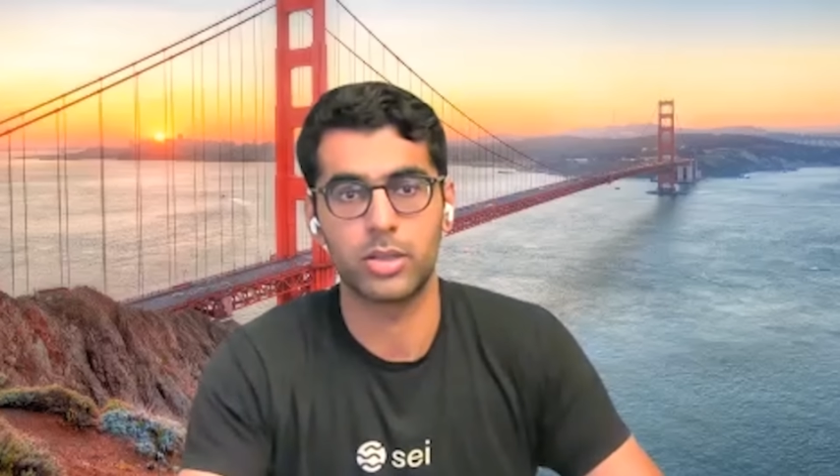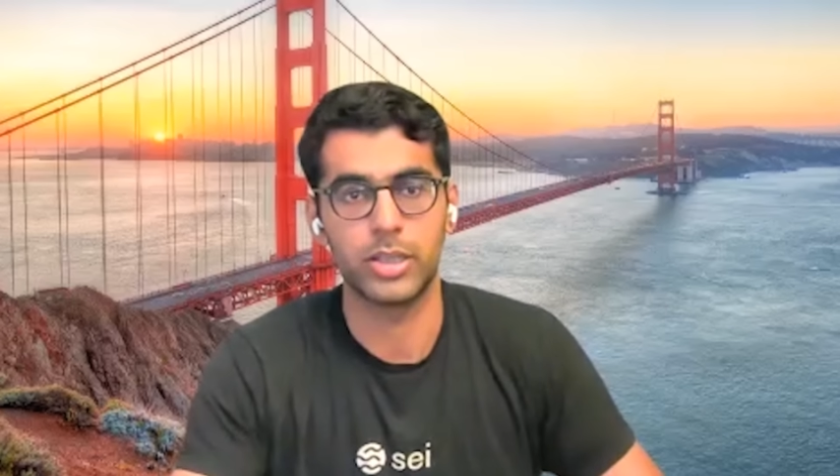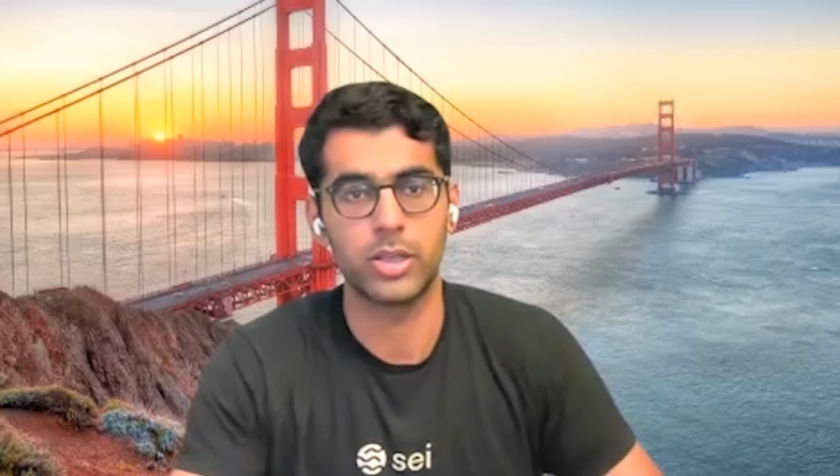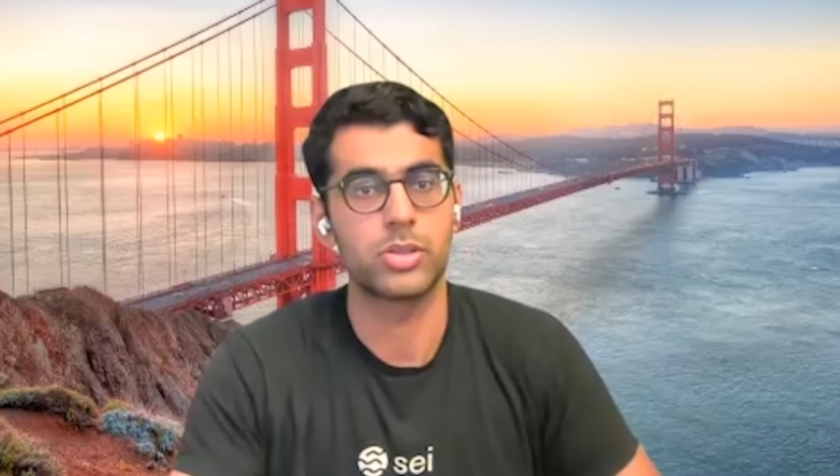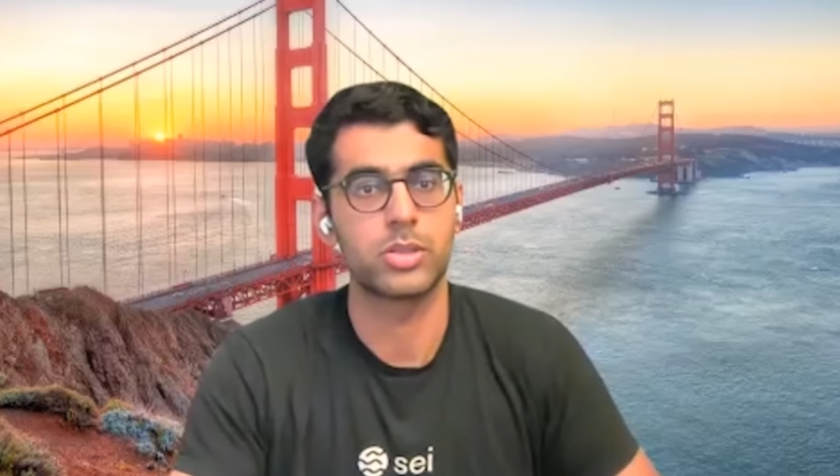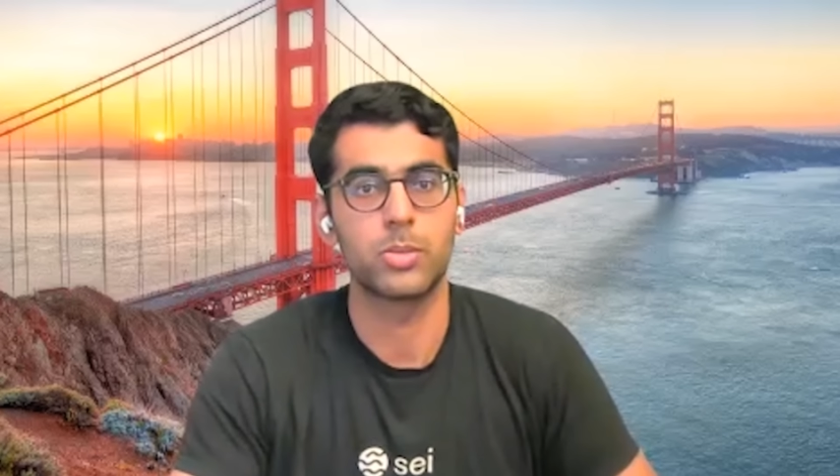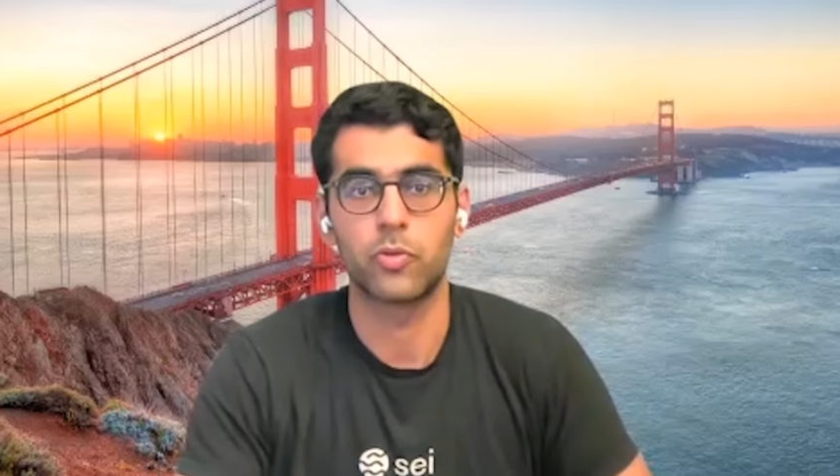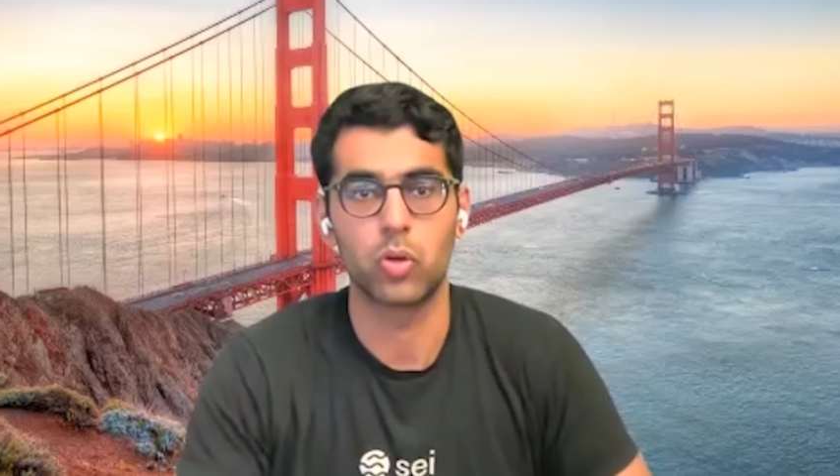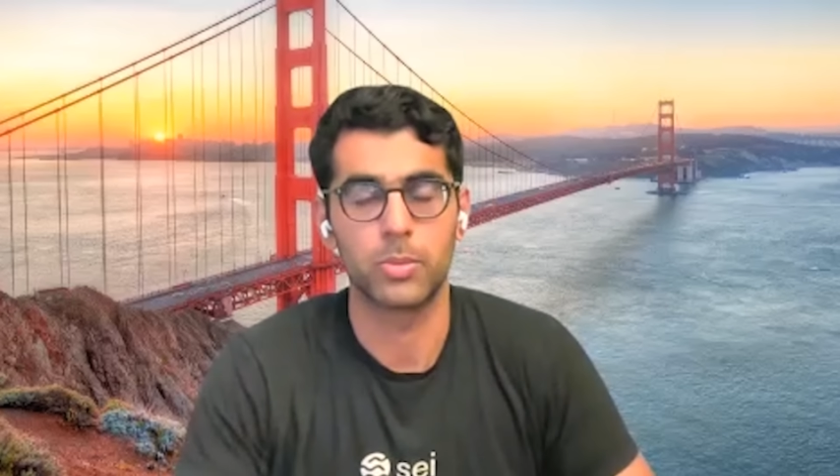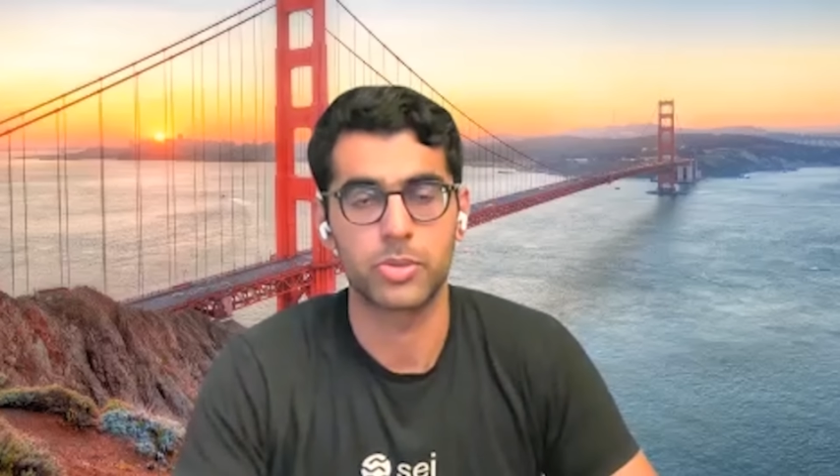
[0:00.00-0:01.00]
ecosystem of
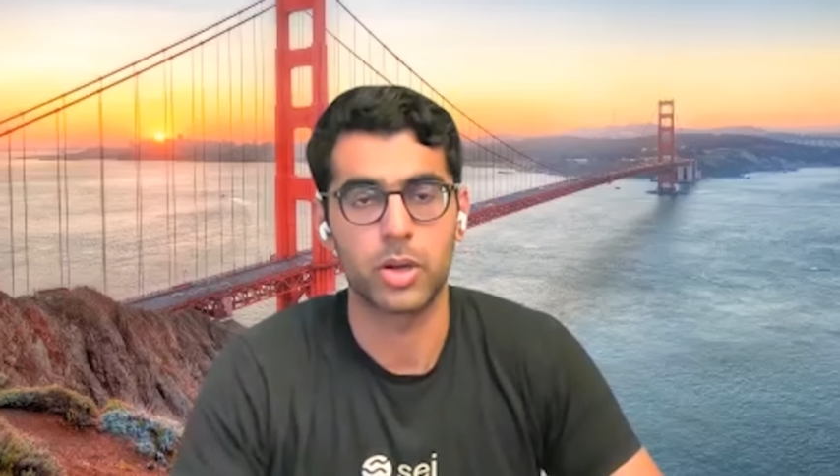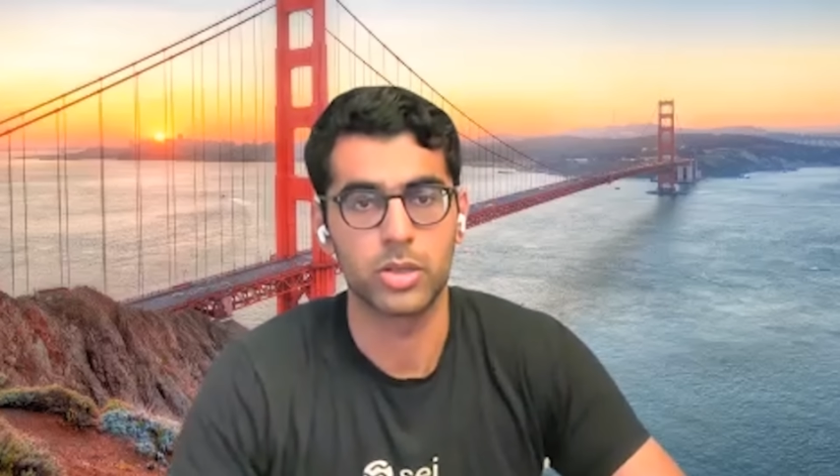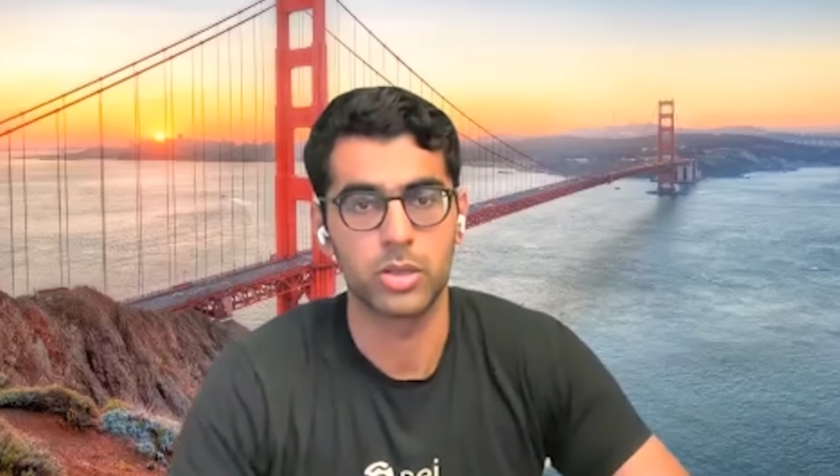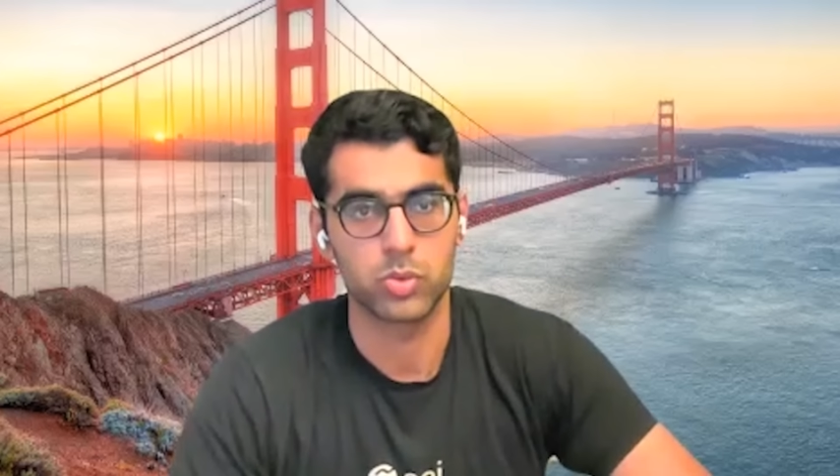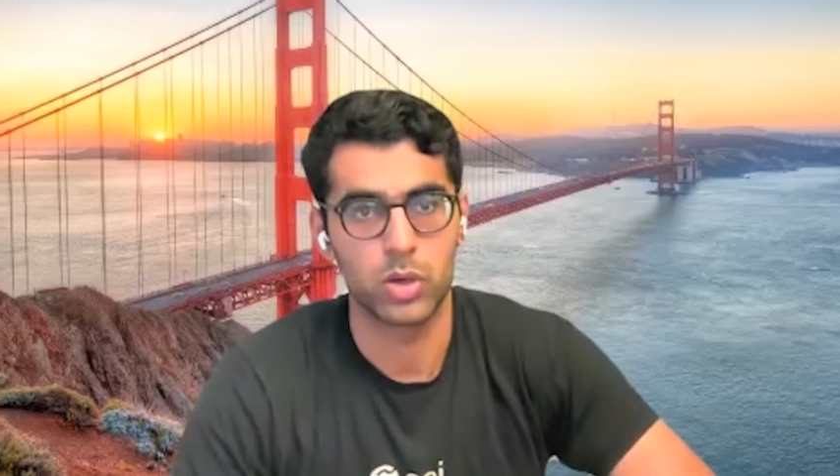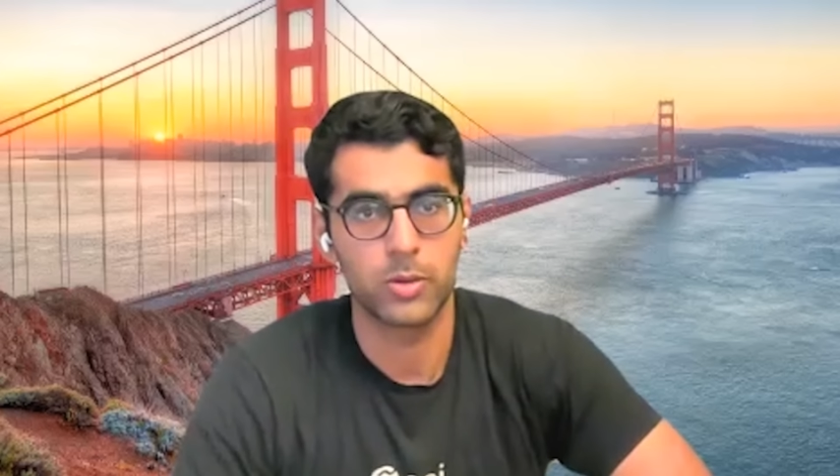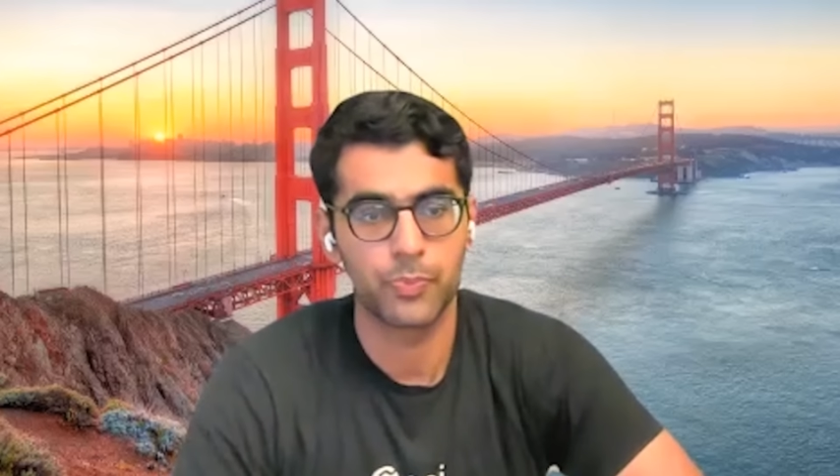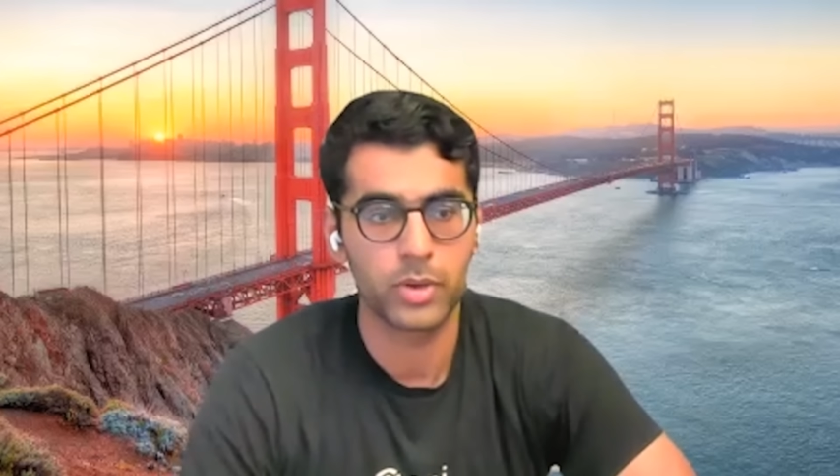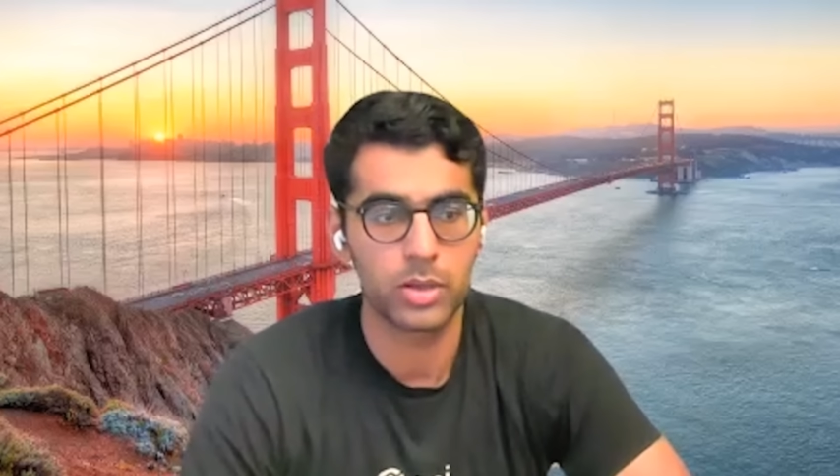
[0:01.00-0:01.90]
rollups around it as well,